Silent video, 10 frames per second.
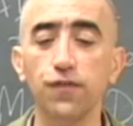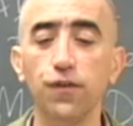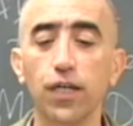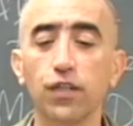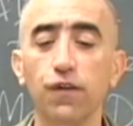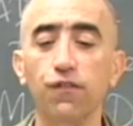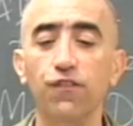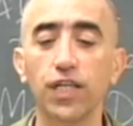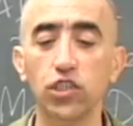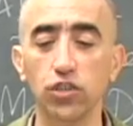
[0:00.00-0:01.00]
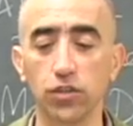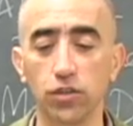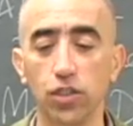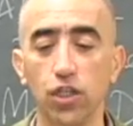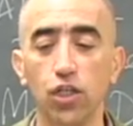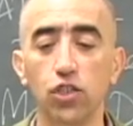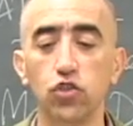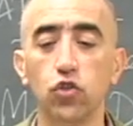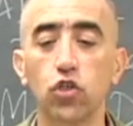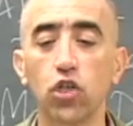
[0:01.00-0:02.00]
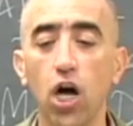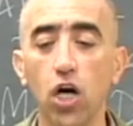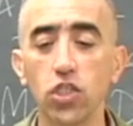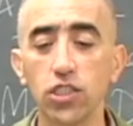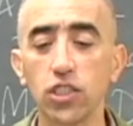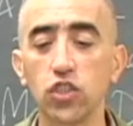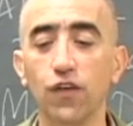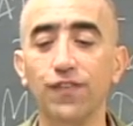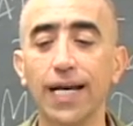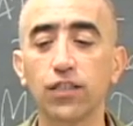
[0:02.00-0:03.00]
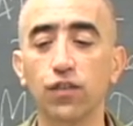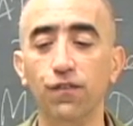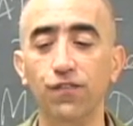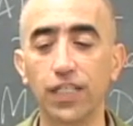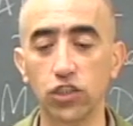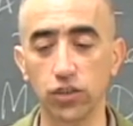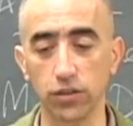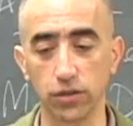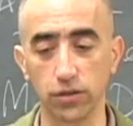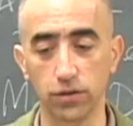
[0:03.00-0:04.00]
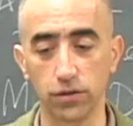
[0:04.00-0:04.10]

for a conviction to causes of that conviction,